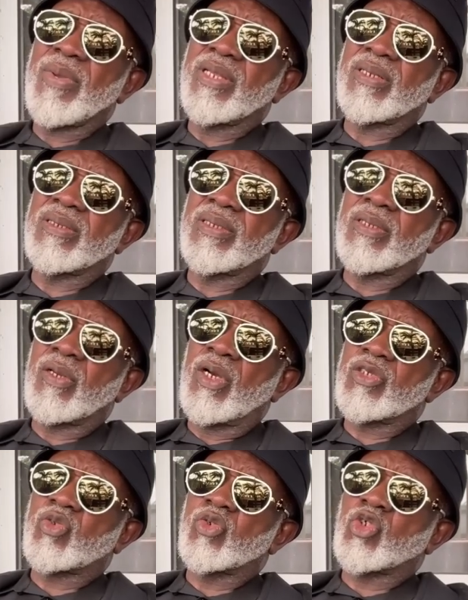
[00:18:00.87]
I mean it
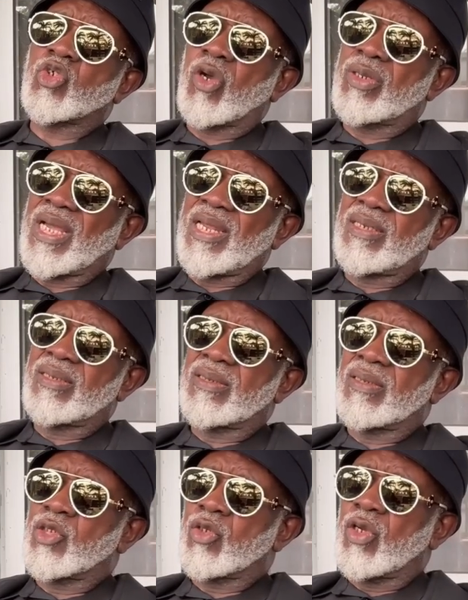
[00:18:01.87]
goes to show that
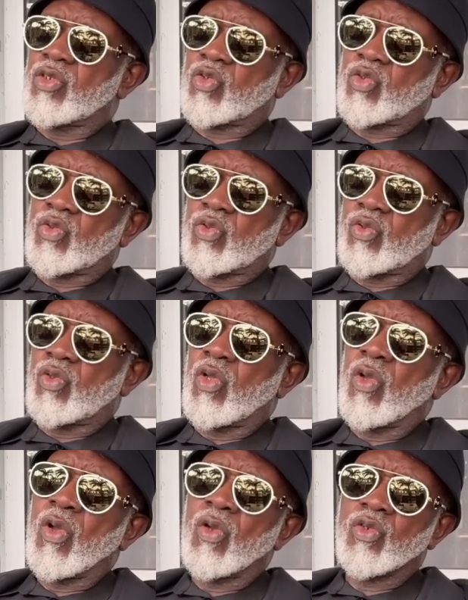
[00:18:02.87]
it goes to
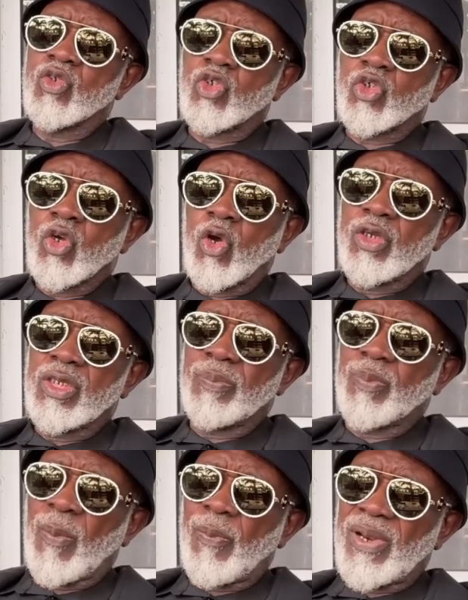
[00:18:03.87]
show the
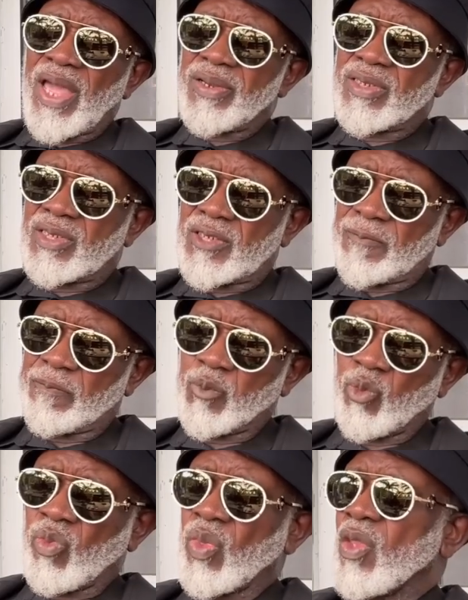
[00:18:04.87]
popularity
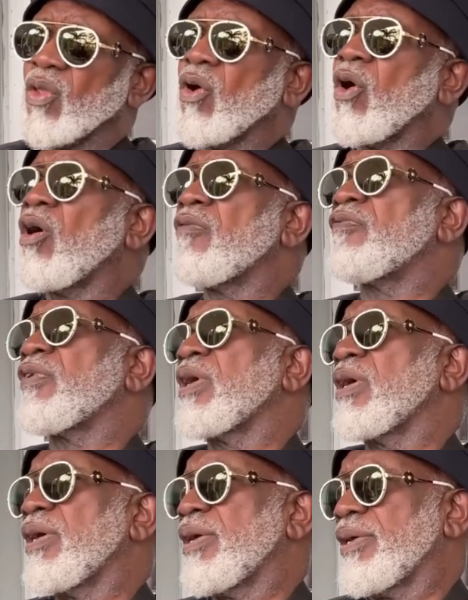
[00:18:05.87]
of
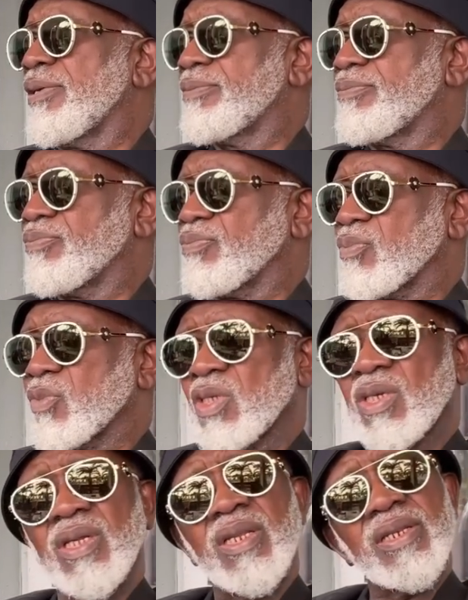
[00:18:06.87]
um,
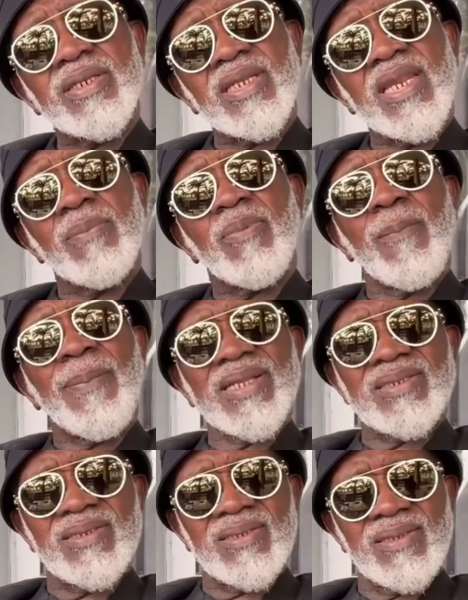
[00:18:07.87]
the Labour
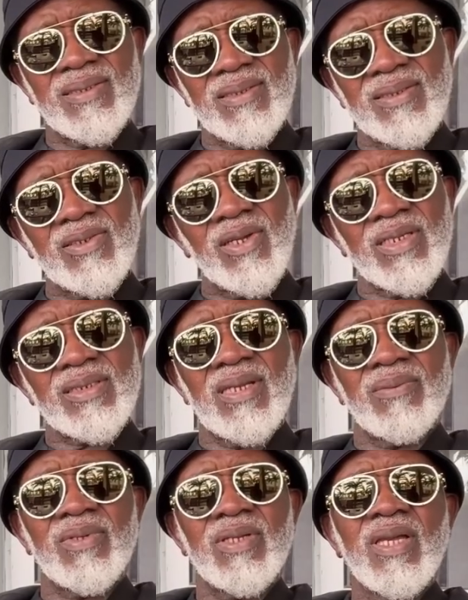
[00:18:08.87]
Party. You
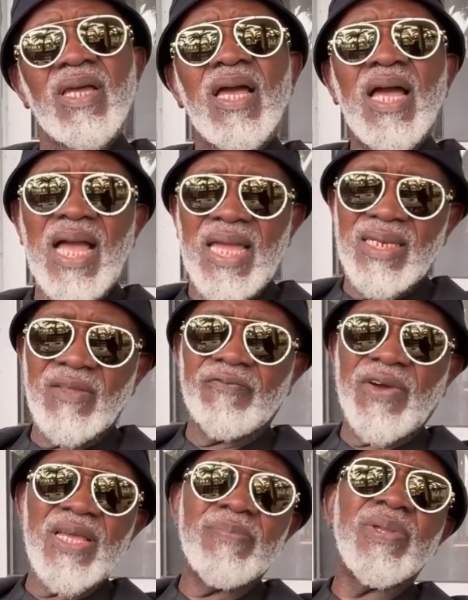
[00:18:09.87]
understand me? And the
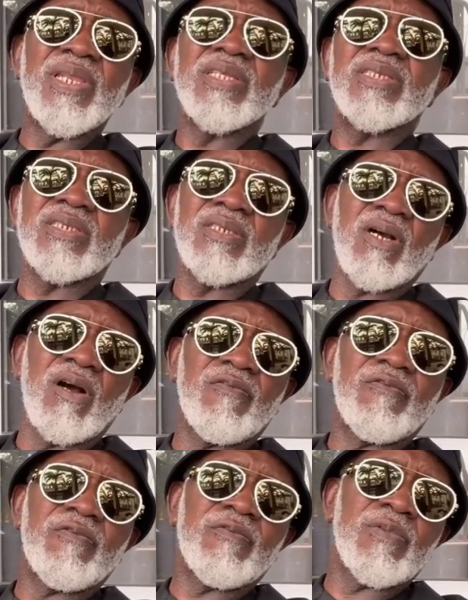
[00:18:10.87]
viability of
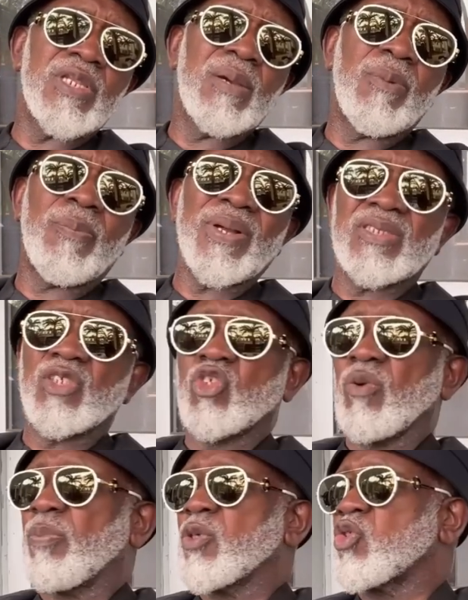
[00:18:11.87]
Labour Party's
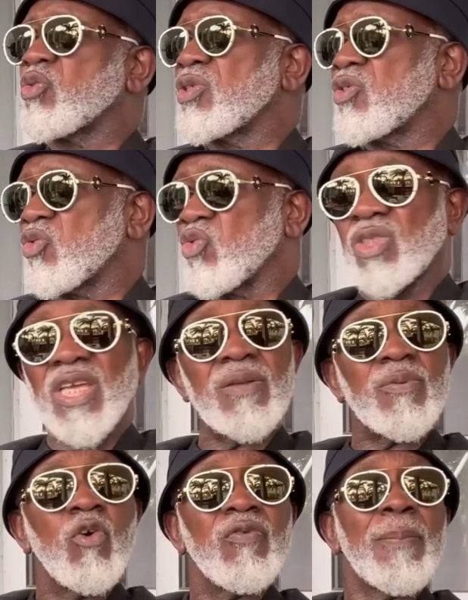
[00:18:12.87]
opportunity to
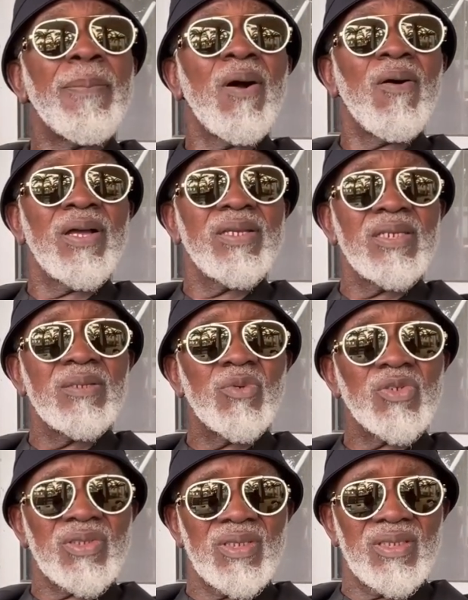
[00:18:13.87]
take over power in
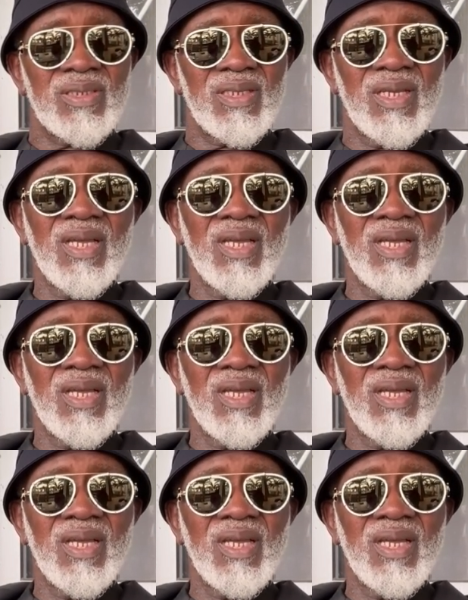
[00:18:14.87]
Imo State.